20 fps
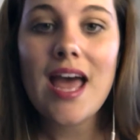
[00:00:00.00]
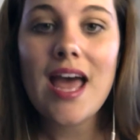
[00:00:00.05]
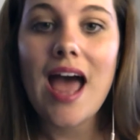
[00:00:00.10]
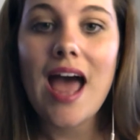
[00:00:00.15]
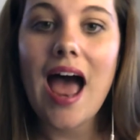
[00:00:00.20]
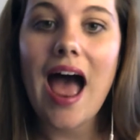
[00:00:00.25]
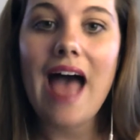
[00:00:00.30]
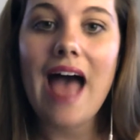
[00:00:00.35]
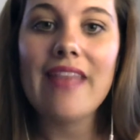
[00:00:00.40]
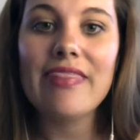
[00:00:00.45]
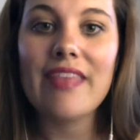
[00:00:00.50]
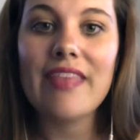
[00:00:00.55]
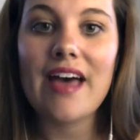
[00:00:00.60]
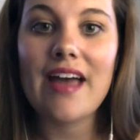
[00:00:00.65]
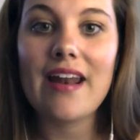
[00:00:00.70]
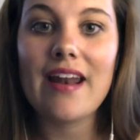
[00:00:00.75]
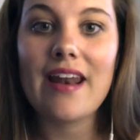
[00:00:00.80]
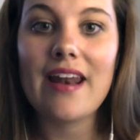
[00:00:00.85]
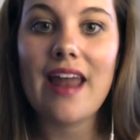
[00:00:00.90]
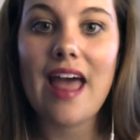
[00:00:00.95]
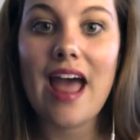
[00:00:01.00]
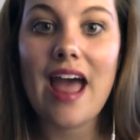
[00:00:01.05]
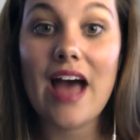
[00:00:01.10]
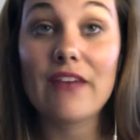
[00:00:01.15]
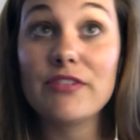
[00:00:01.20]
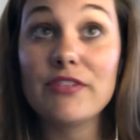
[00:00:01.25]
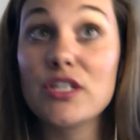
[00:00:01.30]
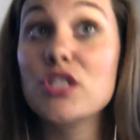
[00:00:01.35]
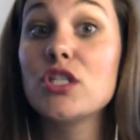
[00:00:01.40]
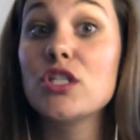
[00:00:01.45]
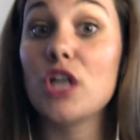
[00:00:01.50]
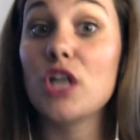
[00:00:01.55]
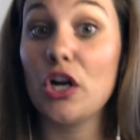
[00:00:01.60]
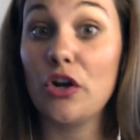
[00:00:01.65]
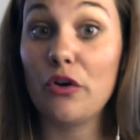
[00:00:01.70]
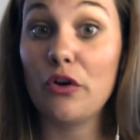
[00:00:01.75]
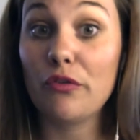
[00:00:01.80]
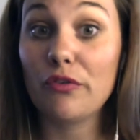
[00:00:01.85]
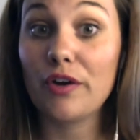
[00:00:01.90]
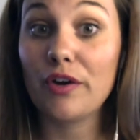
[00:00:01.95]
and then have to start
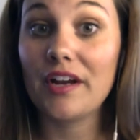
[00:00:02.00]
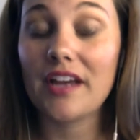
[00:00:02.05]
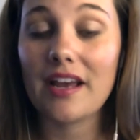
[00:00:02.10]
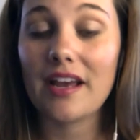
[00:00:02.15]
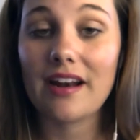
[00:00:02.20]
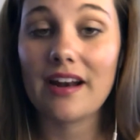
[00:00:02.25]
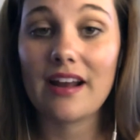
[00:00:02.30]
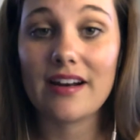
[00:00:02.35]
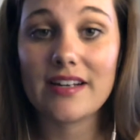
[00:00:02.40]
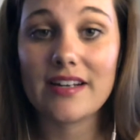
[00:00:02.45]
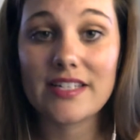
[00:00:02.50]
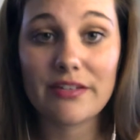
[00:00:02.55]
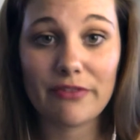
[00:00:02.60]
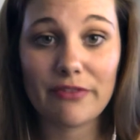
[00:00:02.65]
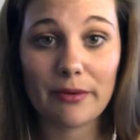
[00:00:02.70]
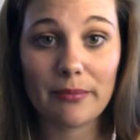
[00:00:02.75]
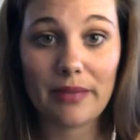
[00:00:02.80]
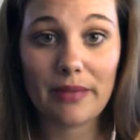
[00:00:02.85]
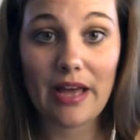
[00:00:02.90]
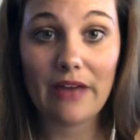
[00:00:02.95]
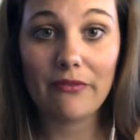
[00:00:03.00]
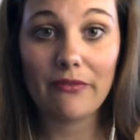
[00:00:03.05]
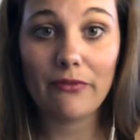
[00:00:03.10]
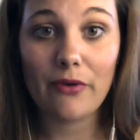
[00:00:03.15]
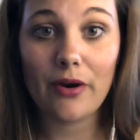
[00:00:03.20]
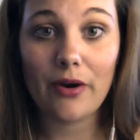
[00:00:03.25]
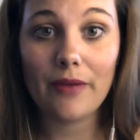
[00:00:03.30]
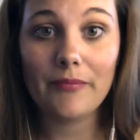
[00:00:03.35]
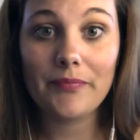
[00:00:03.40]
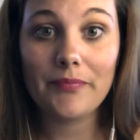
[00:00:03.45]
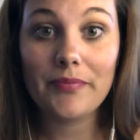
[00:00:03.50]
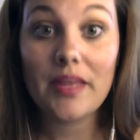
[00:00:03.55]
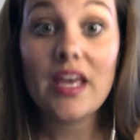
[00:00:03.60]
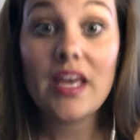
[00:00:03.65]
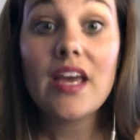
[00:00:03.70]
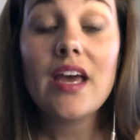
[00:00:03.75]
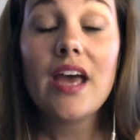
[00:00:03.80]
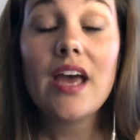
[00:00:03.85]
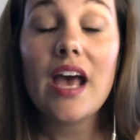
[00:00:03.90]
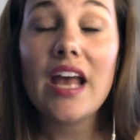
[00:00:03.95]
over again on a different platform.
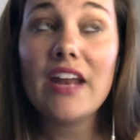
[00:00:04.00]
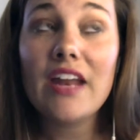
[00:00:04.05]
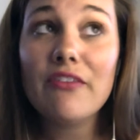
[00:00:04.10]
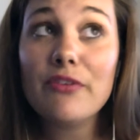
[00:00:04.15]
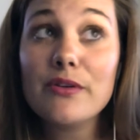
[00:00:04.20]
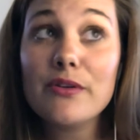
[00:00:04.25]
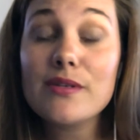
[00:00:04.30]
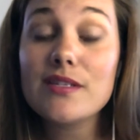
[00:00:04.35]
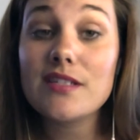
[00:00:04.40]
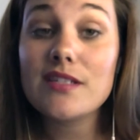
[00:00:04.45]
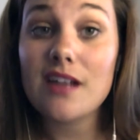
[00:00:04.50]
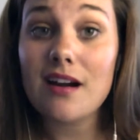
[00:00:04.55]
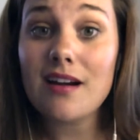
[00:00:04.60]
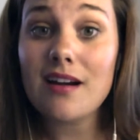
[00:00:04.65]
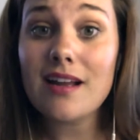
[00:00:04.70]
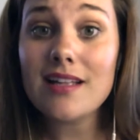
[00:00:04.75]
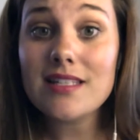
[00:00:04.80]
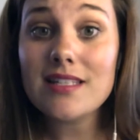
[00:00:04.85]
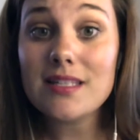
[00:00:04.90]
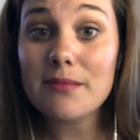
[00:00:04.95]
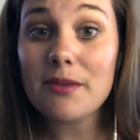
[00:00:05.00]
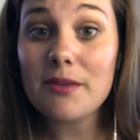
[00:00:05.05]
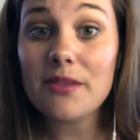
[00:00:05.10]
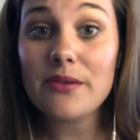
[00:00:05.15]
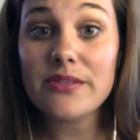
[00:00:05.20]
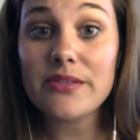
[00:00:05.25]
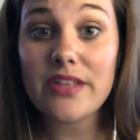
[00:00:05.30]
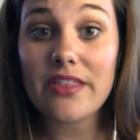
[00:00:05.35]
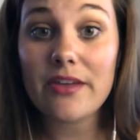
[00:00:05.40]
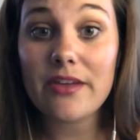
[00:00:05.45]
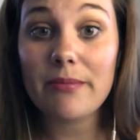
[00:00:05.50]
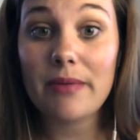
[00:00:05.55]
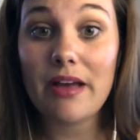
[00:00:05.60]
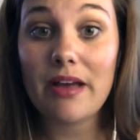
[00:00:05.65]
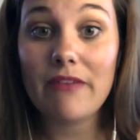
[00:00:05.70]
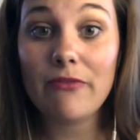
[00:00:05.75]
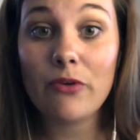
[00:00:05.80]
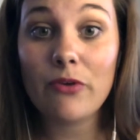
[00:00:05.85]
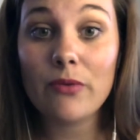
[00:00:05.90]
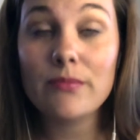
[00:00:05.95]
And if you start on some of those other
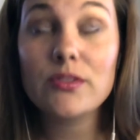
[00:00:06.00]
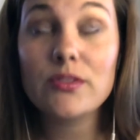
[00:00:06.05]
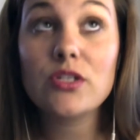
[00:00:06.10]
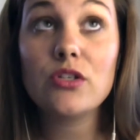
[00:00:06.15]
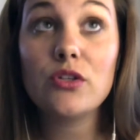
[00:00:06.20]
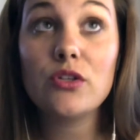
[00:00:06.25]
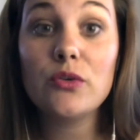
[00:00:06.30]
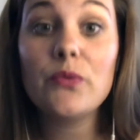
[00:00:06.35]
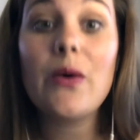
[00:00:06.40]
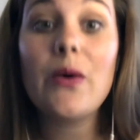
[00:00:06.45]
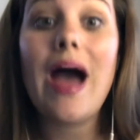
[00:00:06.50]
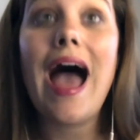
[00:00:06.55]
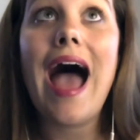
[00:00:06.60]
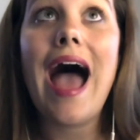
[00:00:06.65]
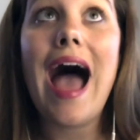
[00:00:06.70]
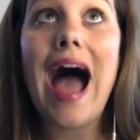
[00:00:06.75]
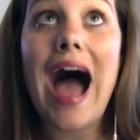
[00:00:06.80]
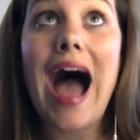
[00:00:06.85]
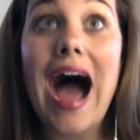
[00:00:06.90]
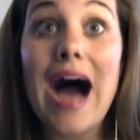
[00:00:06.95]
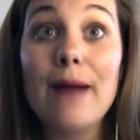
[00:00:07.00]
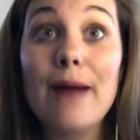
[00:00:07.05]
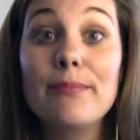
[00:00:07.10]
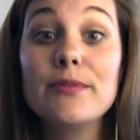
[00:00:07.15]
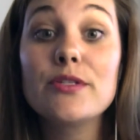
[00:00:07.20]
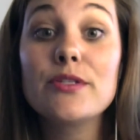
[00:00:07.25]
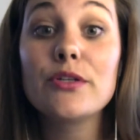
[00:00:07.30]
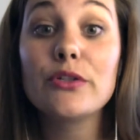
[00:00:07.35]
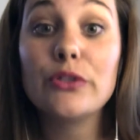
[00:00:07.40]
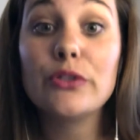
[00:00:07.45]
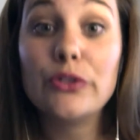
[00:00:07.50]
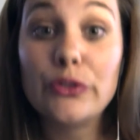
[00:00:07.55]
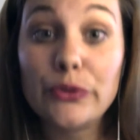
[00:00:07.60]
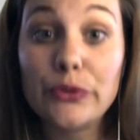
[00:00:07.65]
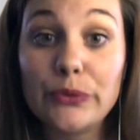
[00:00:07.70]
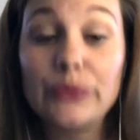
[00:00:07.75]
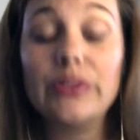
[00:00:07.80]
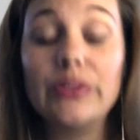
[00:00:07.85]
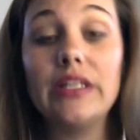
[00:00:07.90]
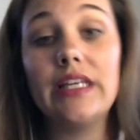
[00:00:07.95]
platforms, you
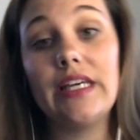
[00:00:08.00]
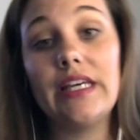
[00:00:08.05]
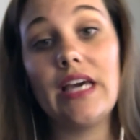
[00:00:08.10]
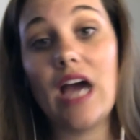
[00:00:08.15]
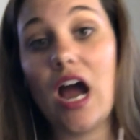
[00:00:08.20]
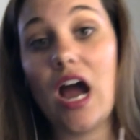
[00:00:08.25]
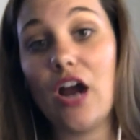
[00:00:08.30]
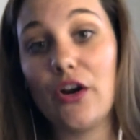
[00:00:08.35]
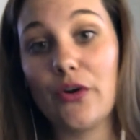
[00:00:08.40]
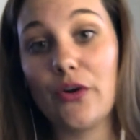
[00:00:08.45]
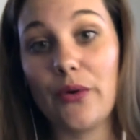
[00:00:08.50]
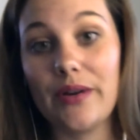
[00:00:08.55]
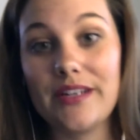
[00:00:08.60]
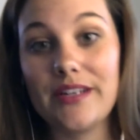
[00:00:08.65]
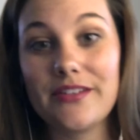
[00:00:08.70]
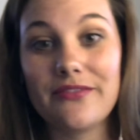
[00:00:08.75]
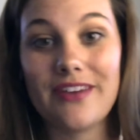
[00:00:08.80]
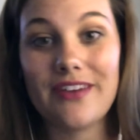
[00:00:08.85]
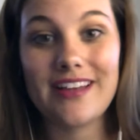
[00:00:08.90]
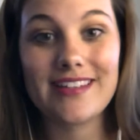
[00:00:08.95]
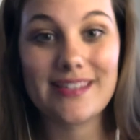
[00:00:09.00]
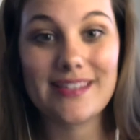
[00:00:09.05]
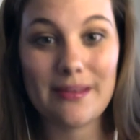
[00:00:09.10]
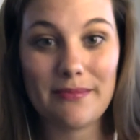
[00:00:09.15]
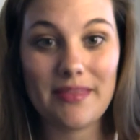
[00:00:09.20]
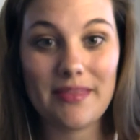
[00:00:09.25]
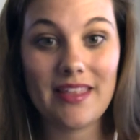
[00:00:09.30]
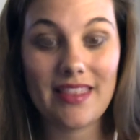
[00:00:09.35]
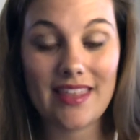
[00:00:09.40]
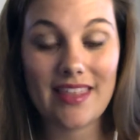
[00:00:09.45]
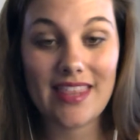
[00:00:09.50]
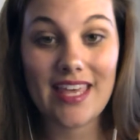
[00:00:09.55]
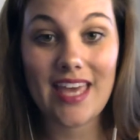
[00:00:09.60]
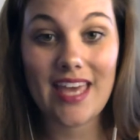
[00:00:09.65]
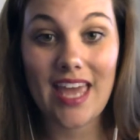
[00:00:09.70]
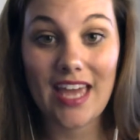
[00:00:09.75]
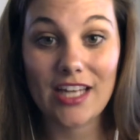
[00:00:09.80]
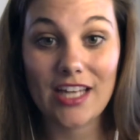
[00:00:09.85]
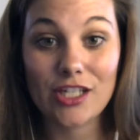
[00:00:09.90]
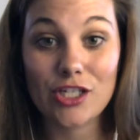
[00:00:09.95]
absolutely are going to find something that they
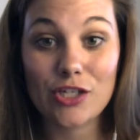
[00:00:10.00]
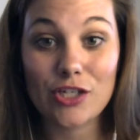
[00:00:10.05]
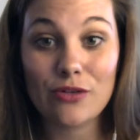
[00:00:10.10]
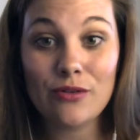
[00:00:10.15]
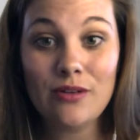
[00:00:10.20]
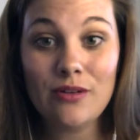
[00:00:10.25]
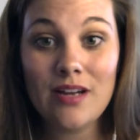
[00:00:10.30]
can't do.